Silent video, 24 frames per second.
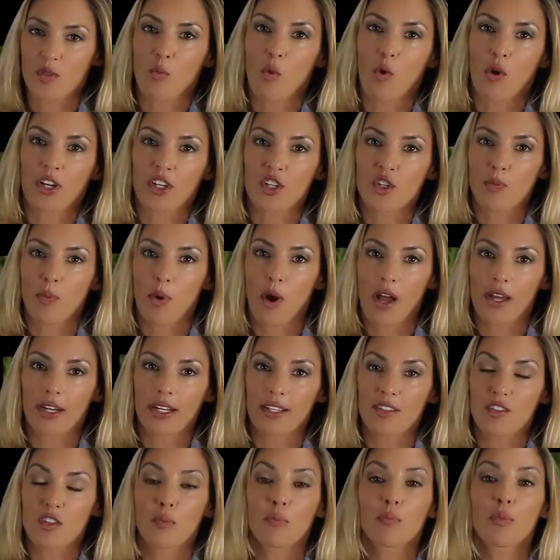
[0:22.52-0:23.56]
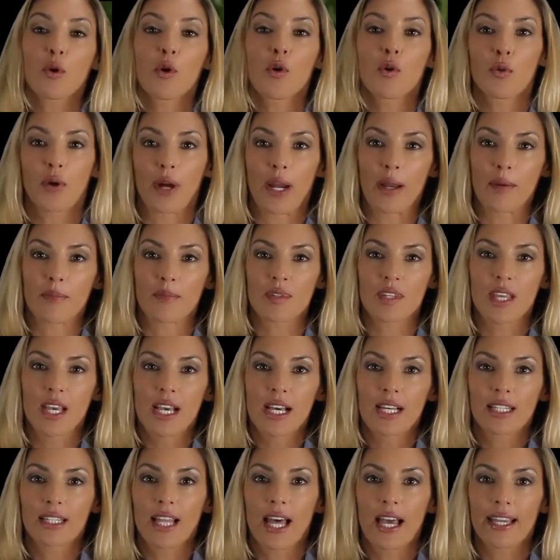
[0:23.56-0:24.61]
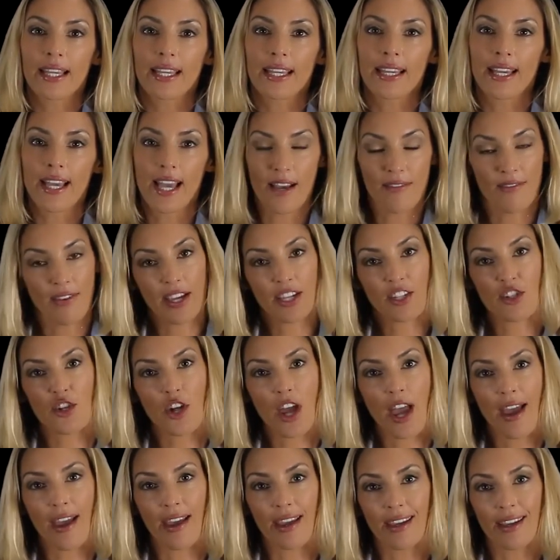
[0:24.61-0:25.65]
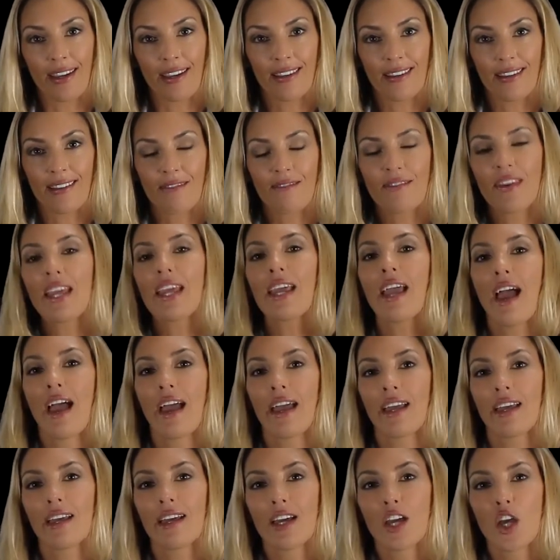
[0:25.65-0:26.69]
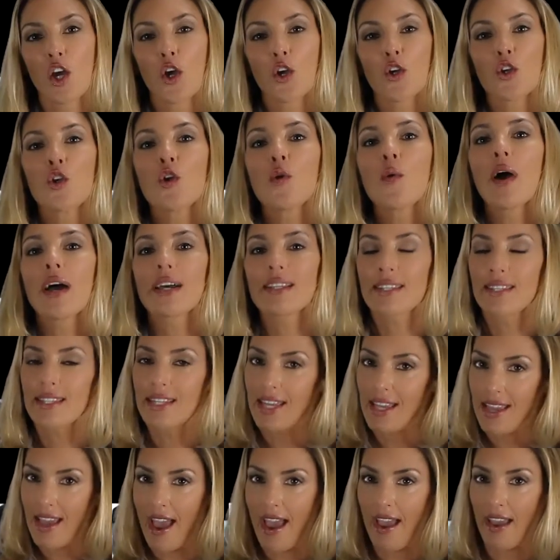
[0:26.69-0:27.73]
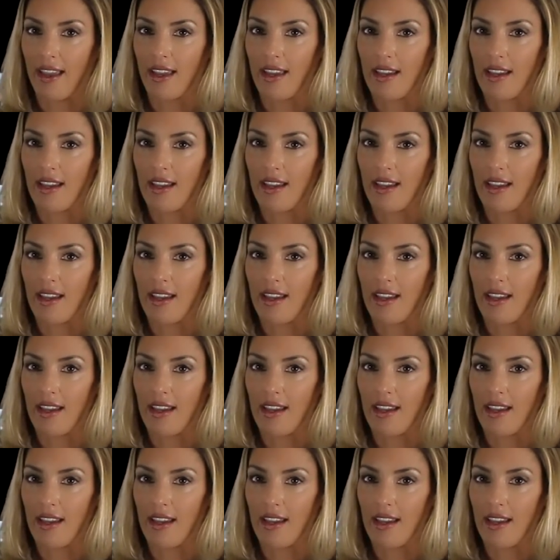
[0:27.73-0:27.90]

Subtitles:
mortgage products and programs like FHA, VA, USDA,